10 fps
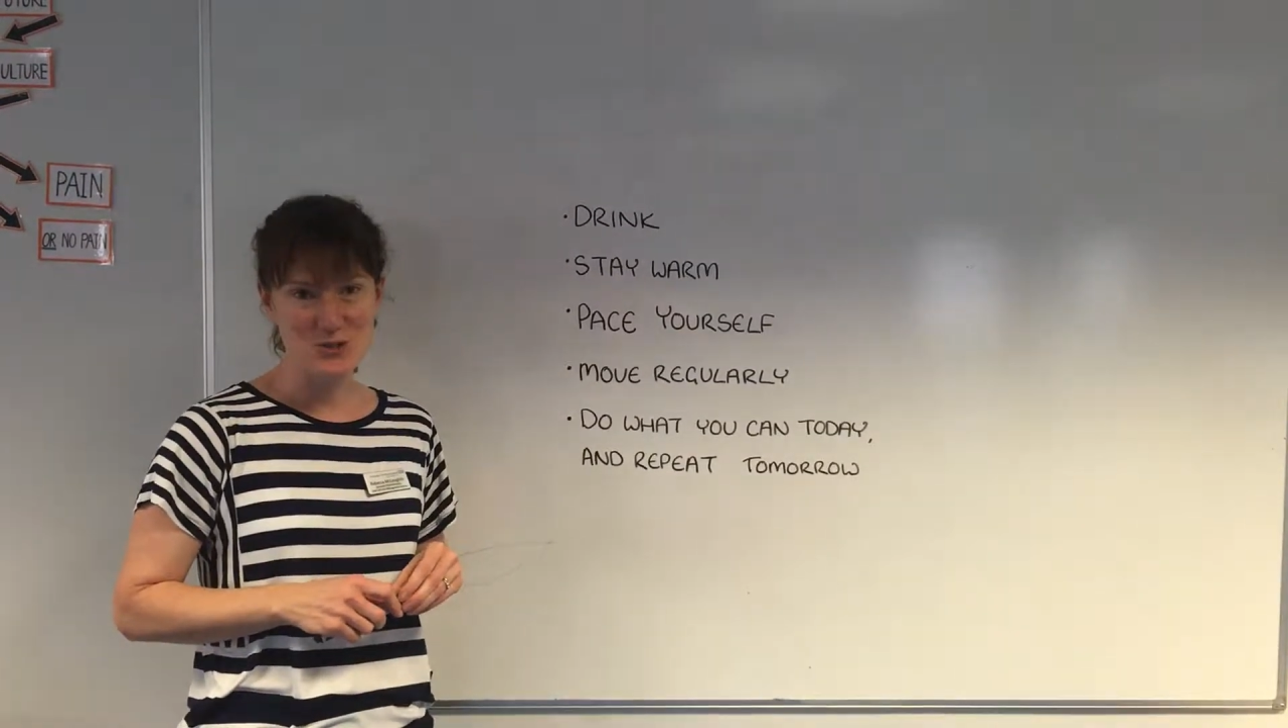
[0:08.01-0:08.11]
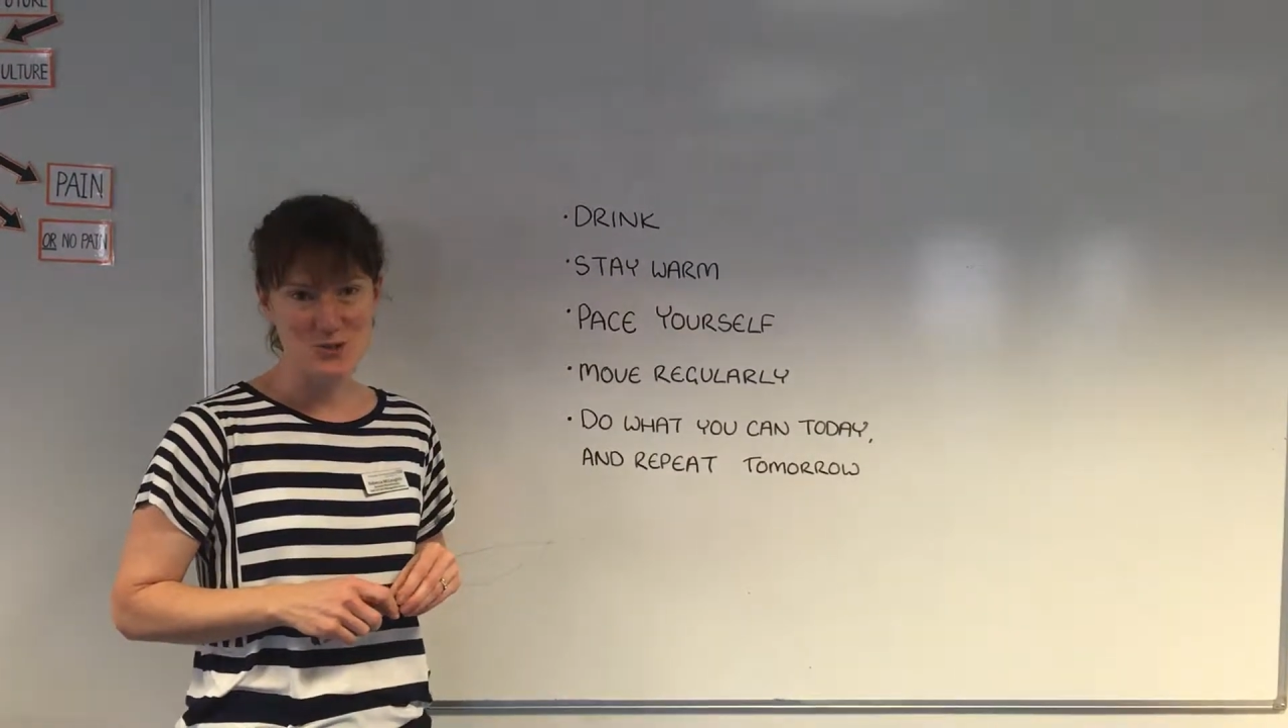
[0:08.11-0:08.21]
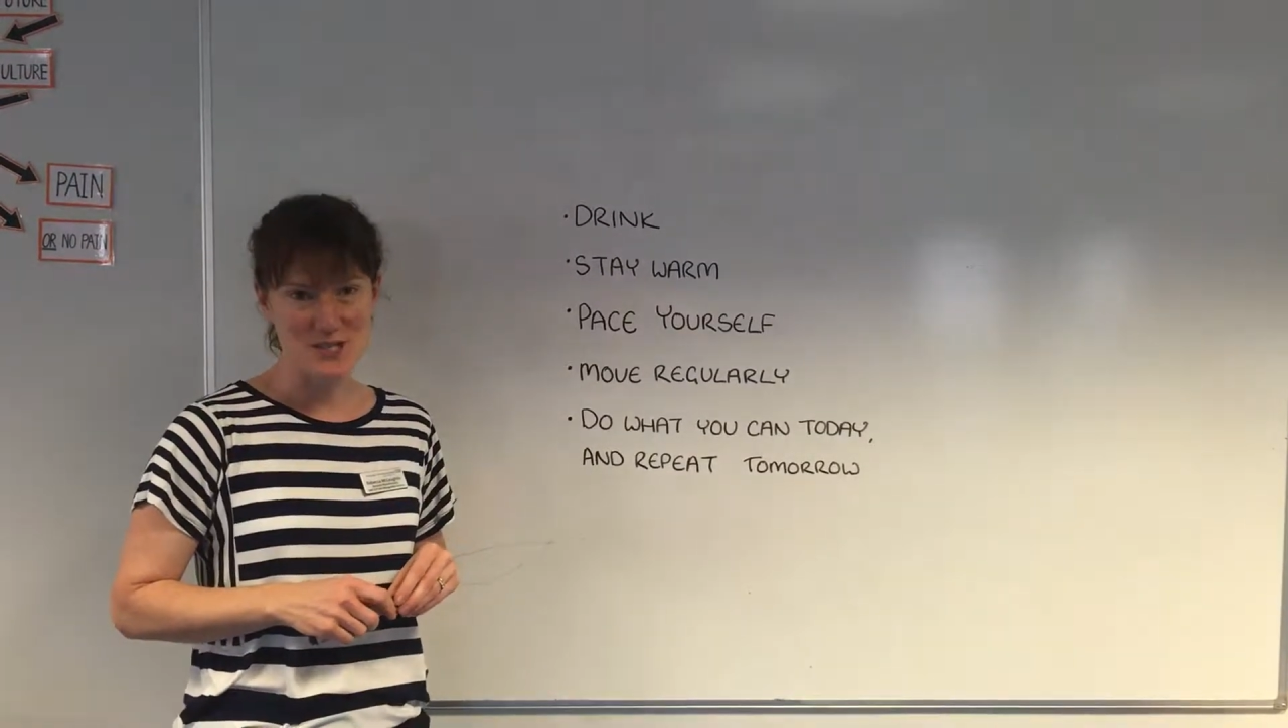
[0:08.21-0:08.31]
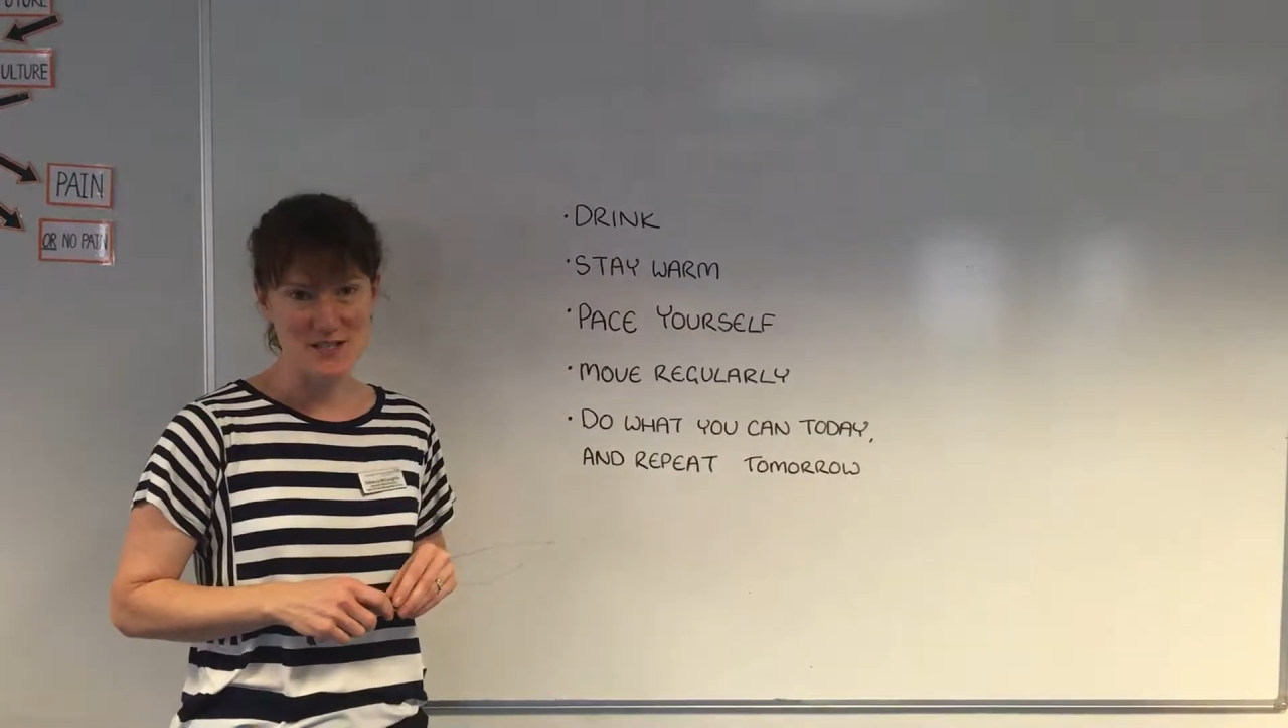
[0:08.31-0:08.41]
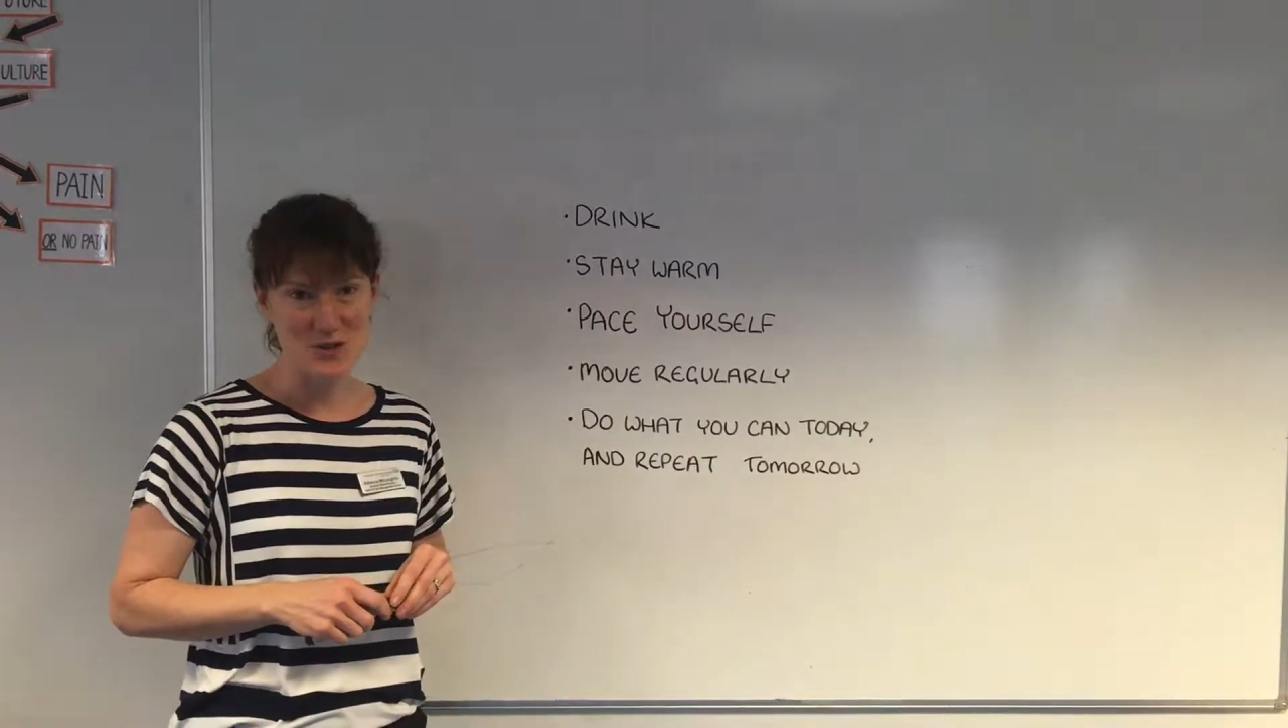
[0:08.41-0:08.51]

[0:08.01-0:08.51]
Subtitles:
George's